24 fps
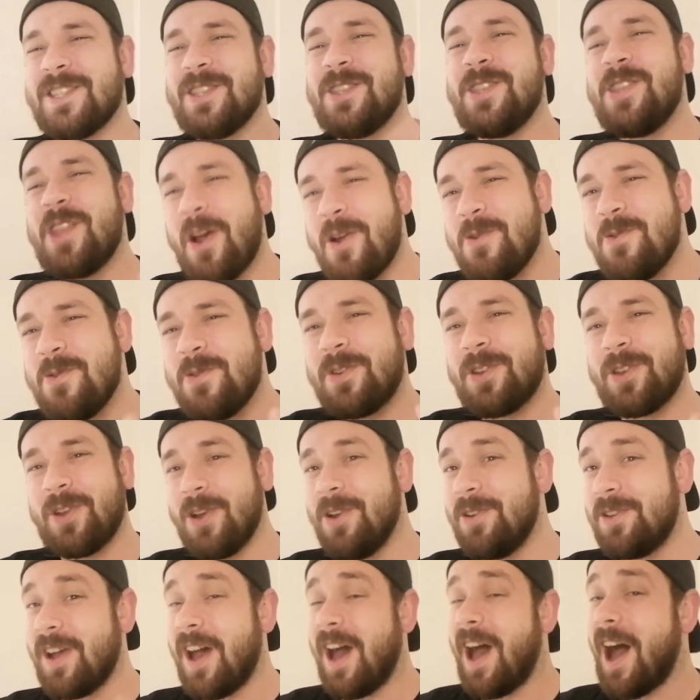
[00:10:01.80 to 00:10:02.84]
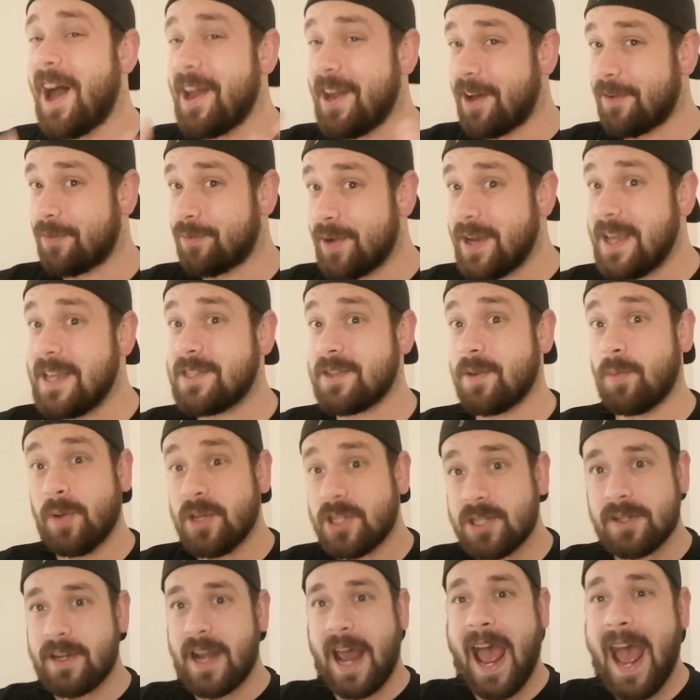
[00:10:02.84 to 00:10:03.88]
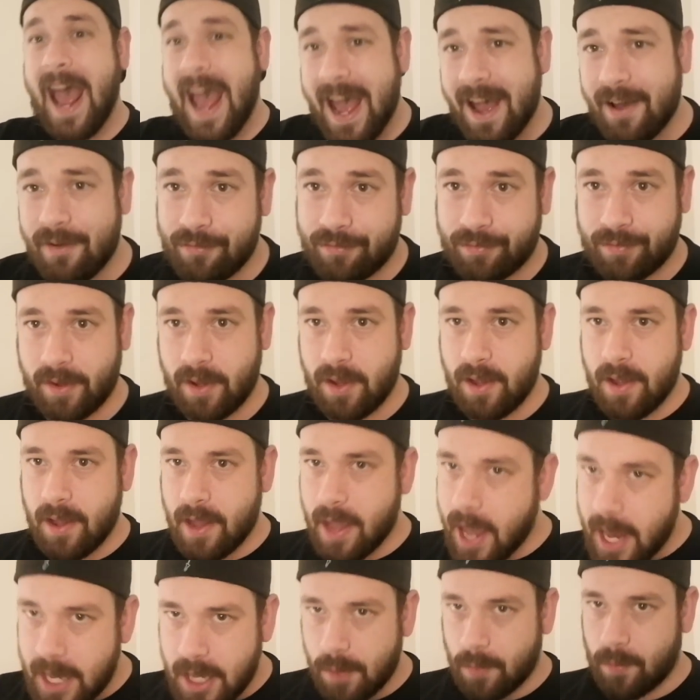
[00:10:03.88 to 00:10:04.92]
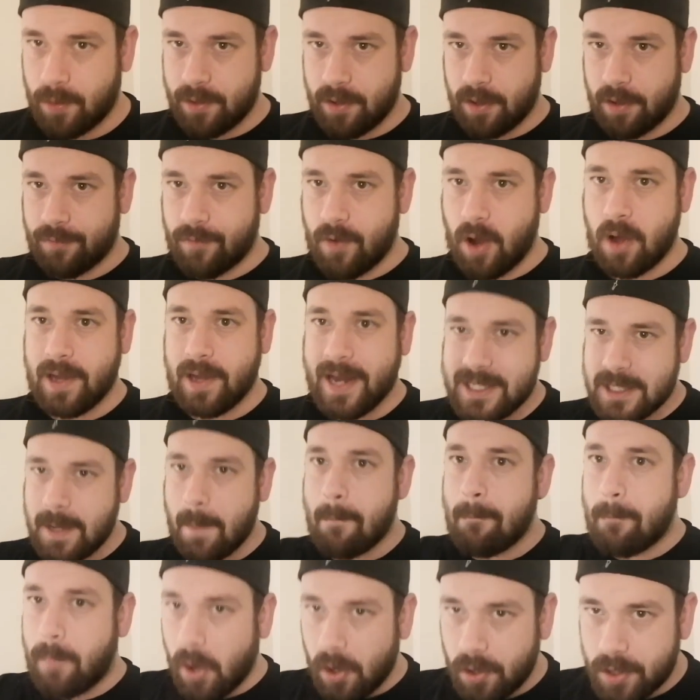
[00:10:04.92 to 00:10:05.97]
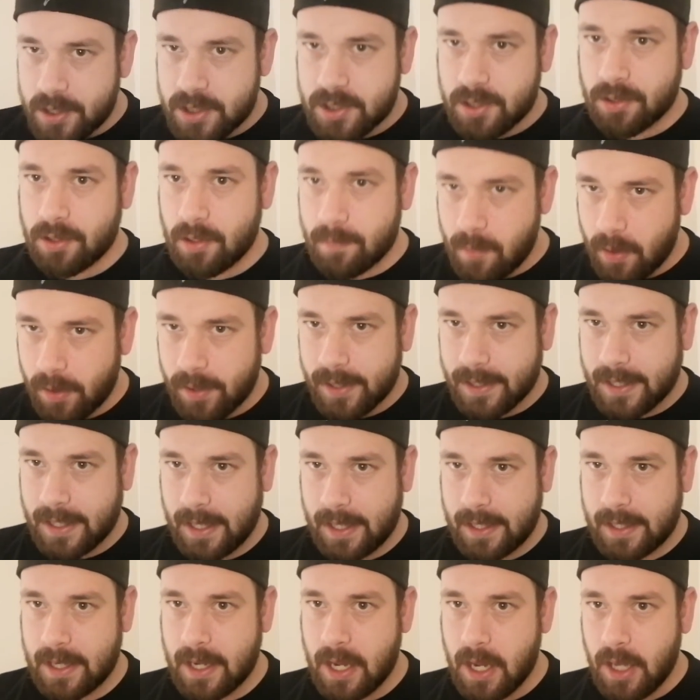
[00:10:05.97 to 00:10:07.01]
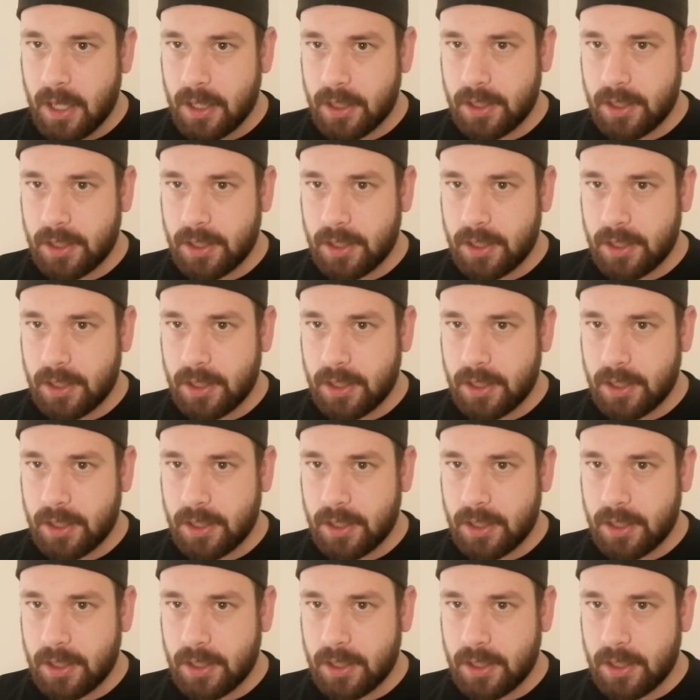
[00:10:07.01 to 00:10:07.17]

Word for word: That's no good enough reason. We shouldn't have anyone on the throne. Let's abolish the monarchy.